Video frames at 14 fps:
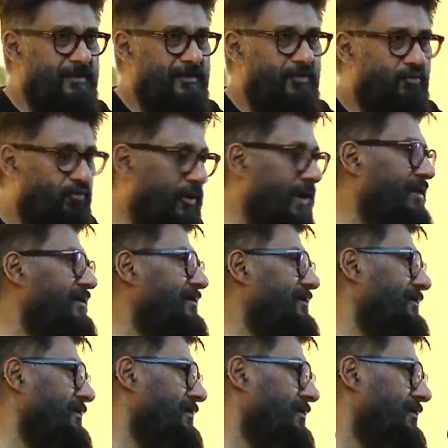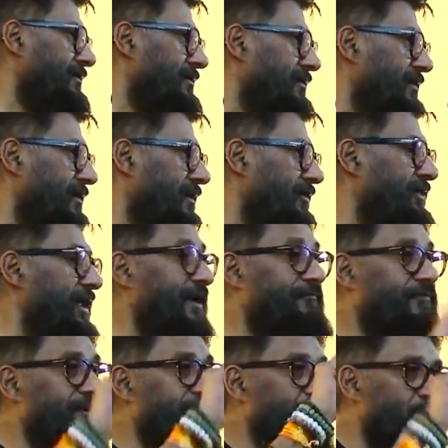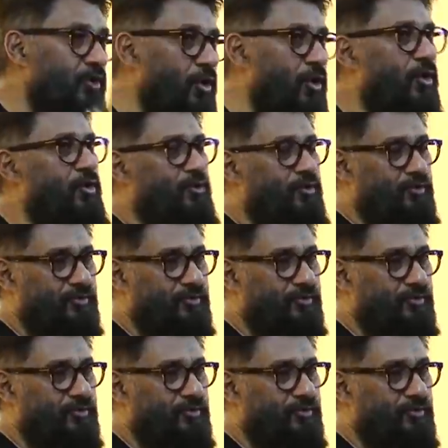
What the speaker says: One, that we know